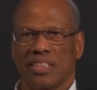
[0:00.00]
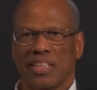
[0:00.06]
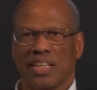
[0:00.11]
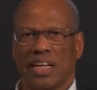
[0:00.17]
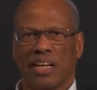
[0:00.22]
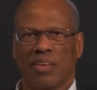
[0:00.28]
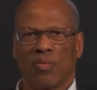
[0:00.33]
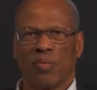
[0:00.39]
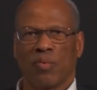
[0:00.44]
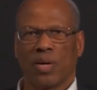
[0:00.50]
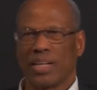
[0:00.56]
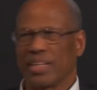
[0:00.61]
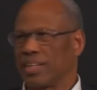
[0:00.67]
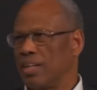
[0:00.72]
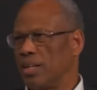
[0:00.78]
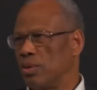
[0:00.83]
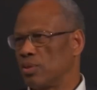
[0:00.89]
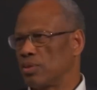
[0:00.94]
I have one
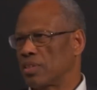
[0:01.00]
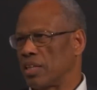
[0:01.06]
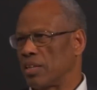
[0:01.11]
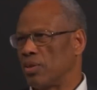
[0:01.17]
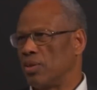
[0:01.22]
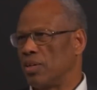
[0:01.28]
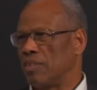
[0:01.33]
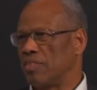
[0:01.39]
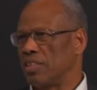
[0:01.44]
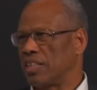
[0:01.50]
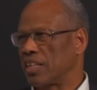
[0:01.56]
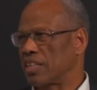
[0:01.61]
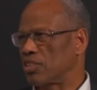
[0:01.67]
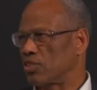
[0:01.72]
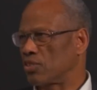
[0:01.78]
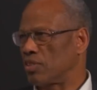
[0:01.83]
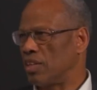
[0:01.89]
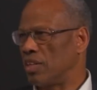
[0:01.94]
house. I don't have an
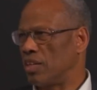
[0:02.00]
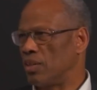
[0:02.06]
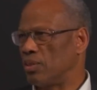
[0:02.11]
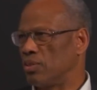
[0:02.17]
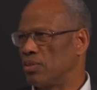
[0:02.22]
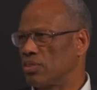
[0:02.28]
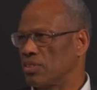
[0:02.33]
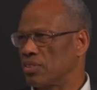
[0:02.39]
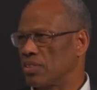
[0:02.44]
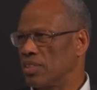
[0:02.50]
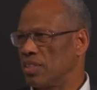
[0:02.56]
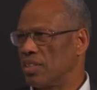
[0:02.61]
extra house.